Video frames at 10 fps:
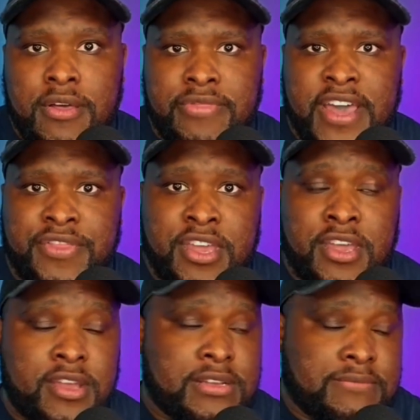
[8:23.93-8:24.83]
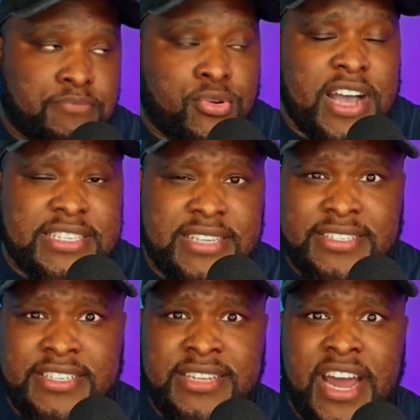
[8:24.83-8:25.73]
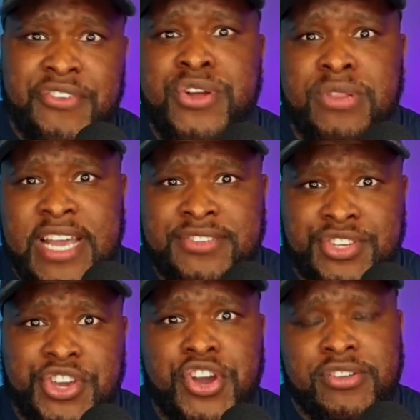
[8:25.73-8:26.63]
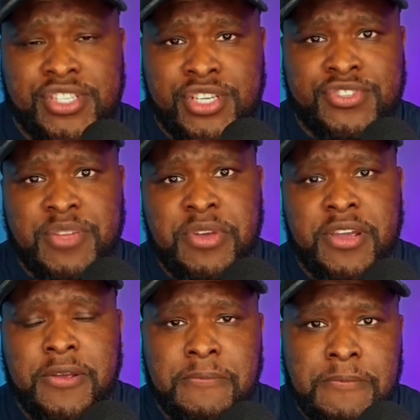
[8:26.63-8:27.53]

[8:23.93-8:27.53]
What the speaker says: that the process is not nearly as secure as it used to be.